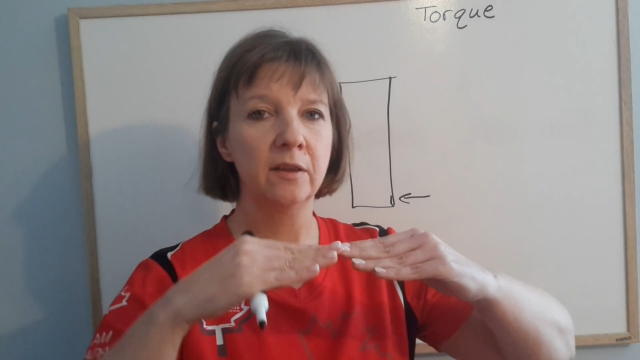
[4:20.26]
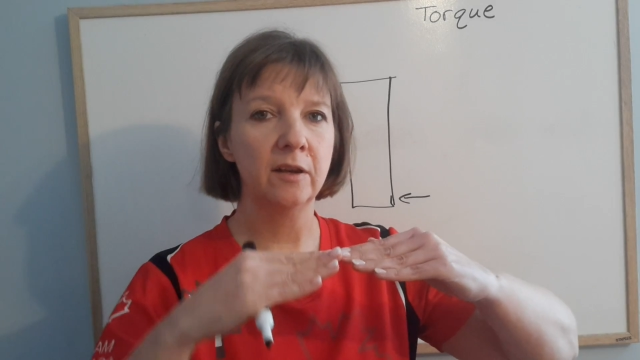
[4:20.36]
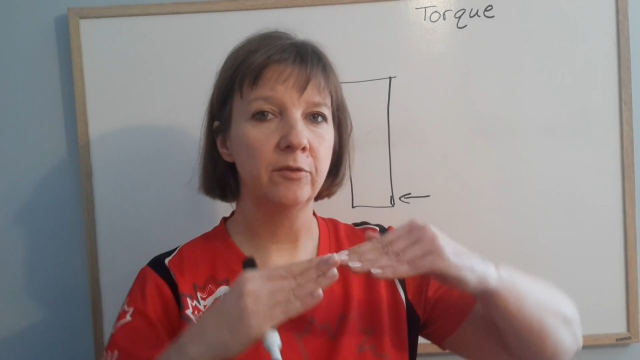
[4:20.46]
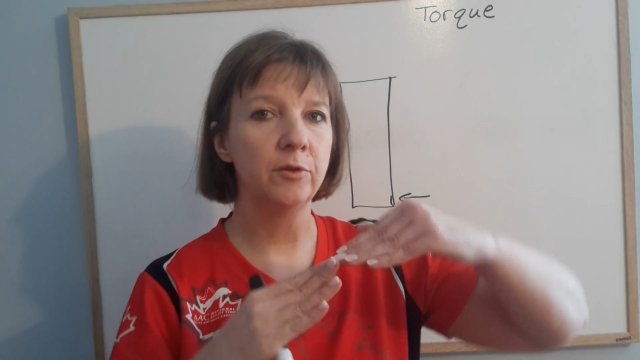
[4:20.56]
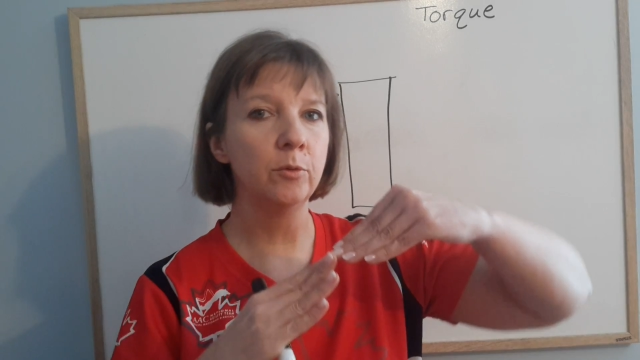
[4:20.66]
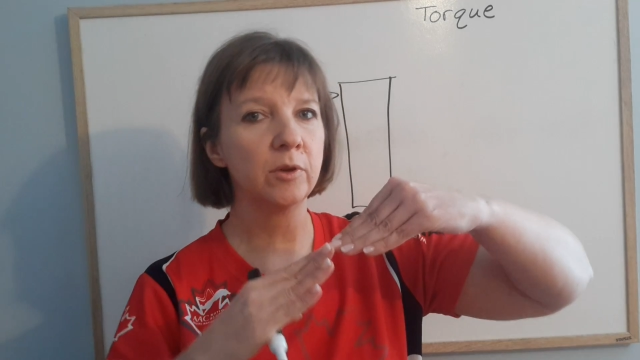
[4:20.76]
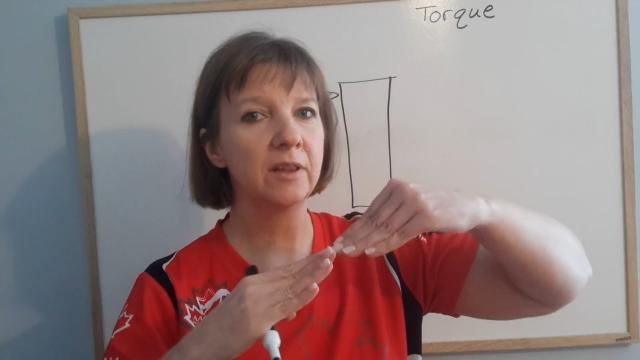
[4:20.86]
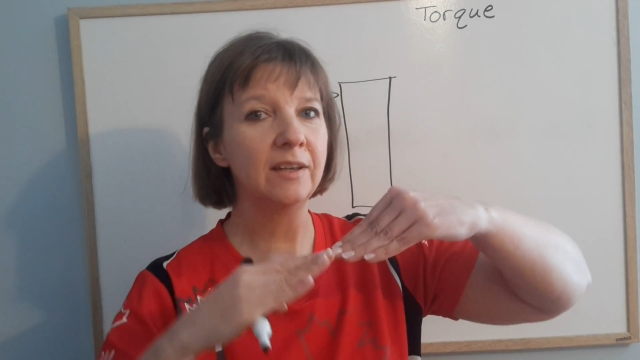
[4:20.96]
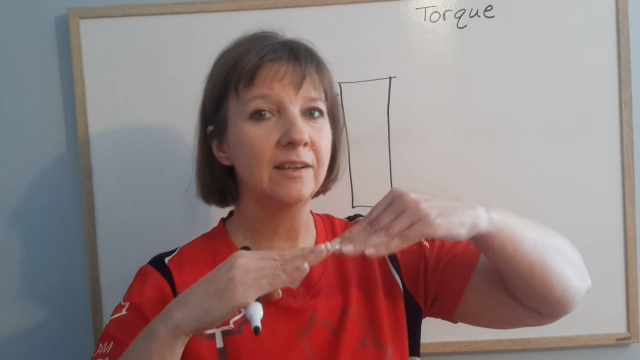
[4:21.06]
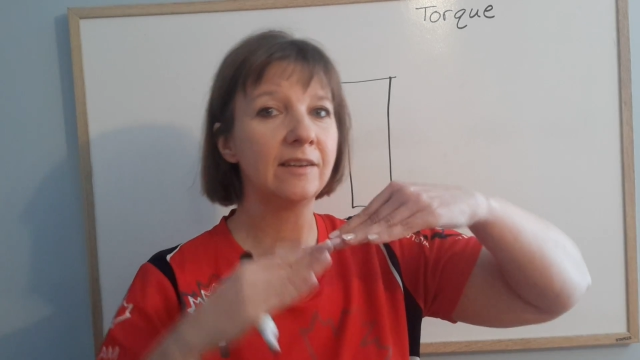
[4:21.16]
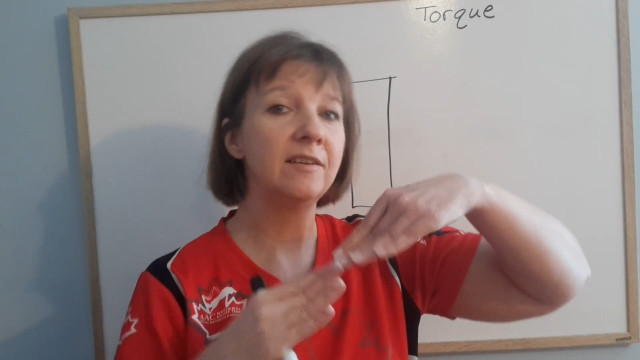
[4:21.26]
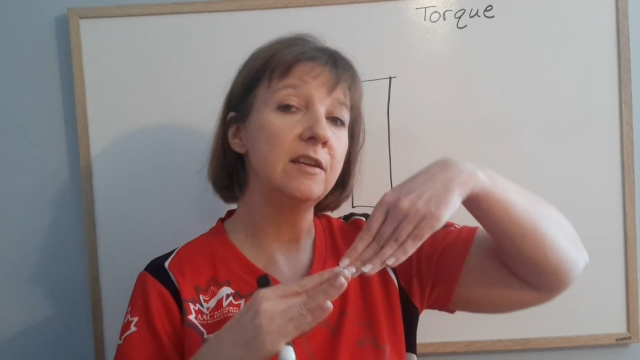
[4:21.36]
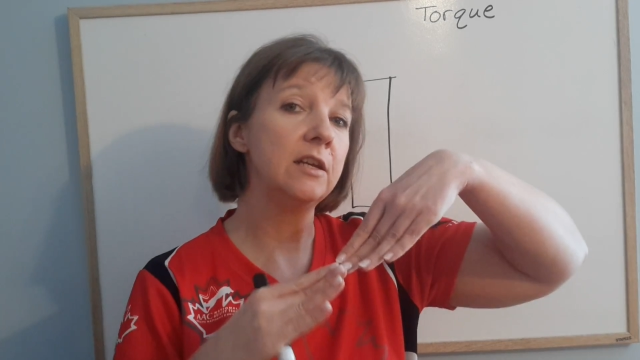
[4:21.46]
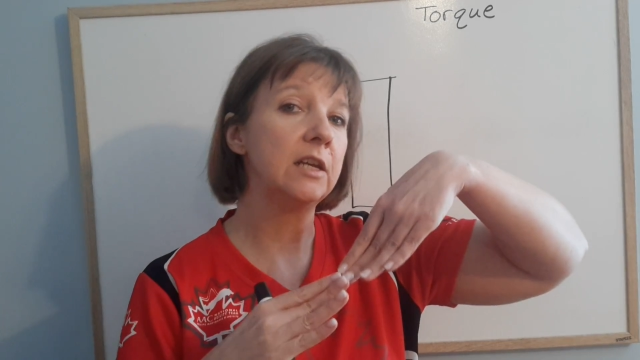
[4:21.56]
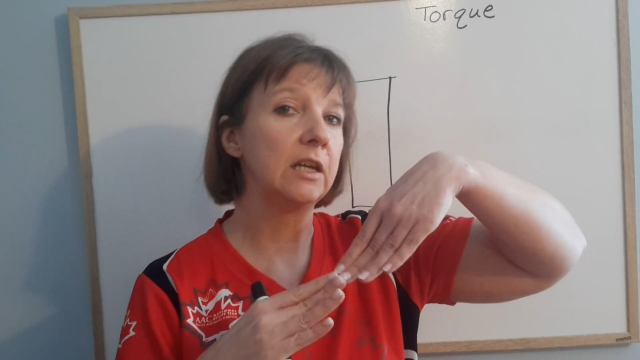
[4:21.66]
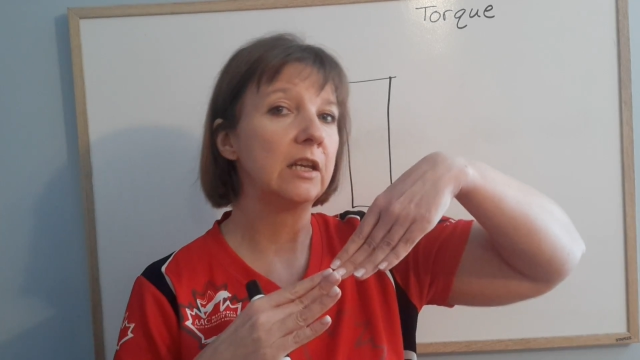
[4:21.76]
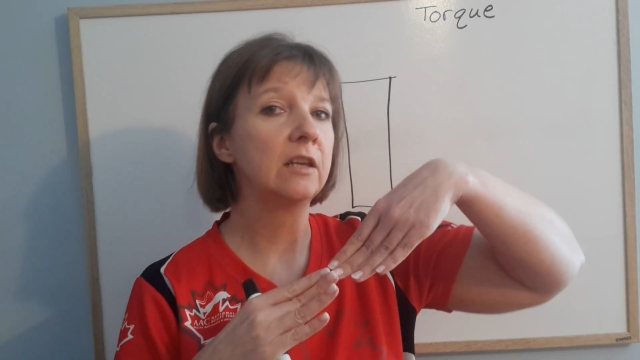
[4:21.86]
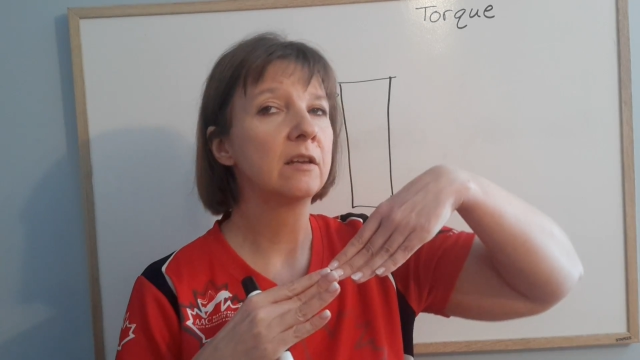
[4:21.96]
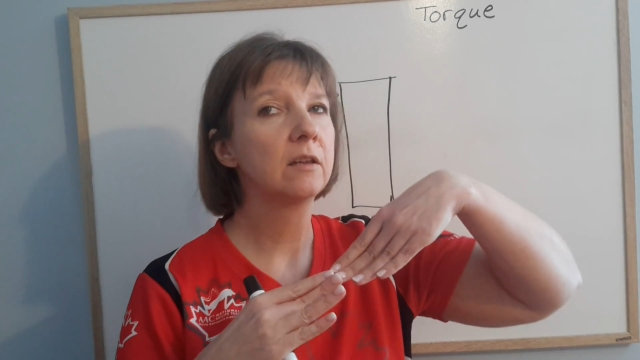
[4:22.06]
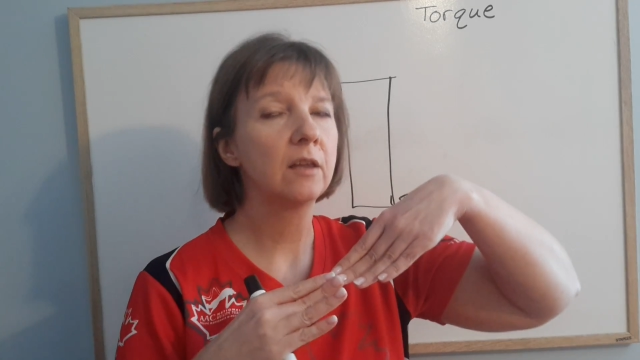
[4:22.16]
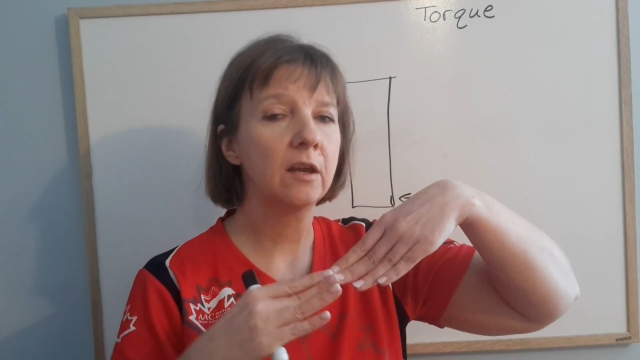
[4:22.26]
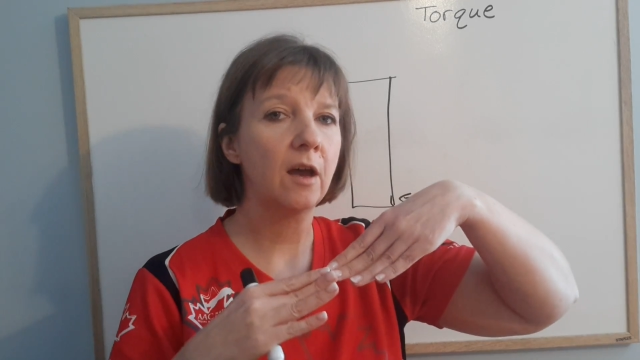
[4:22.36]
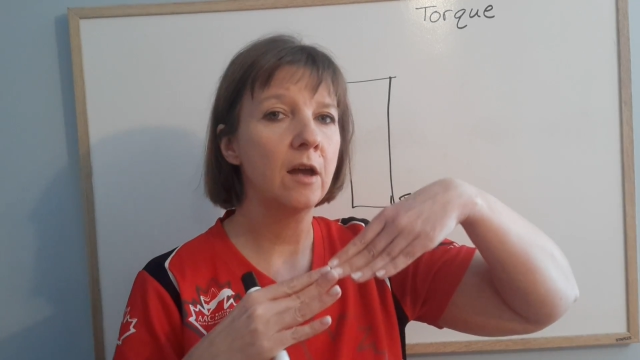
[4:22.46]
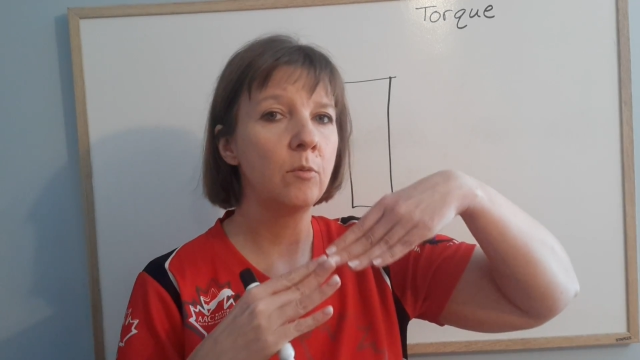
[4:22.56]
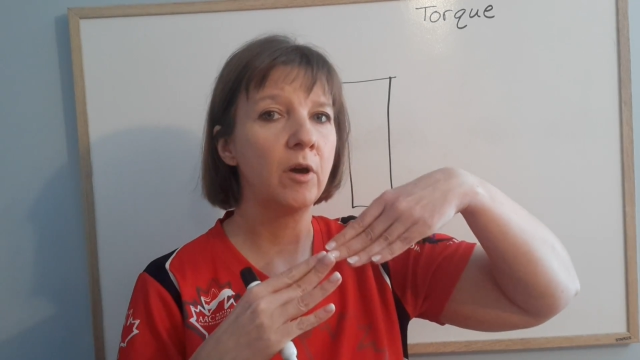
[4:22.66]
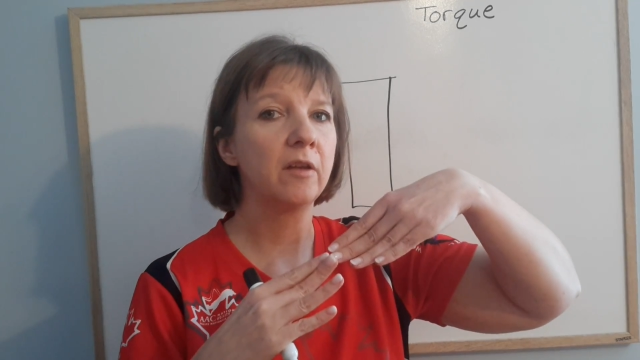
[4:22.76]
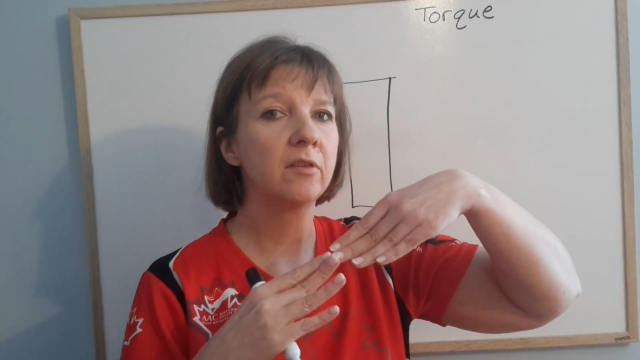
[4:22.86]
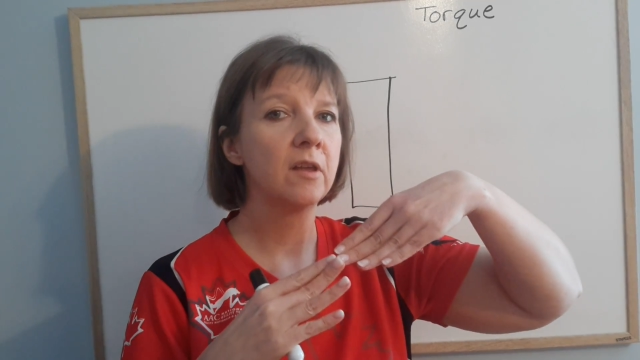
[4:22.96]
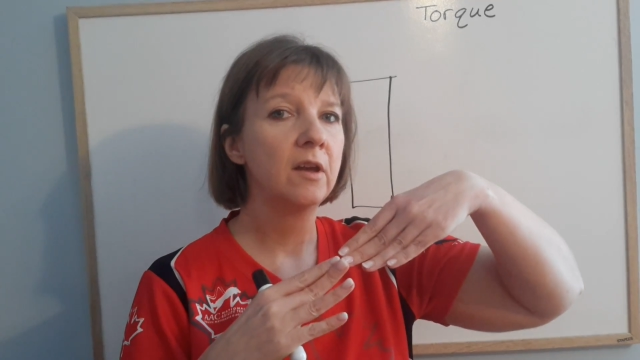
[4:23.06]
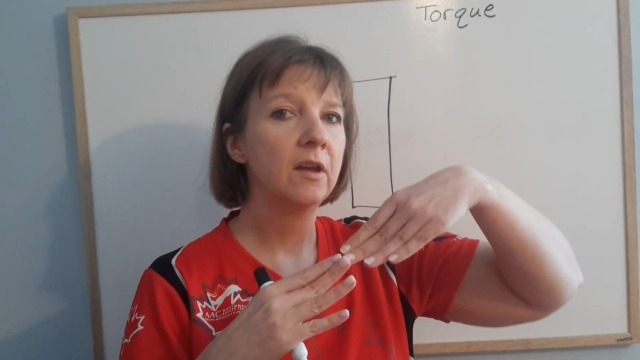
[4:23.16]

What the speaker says: that if you were the little teeny kid, like I was,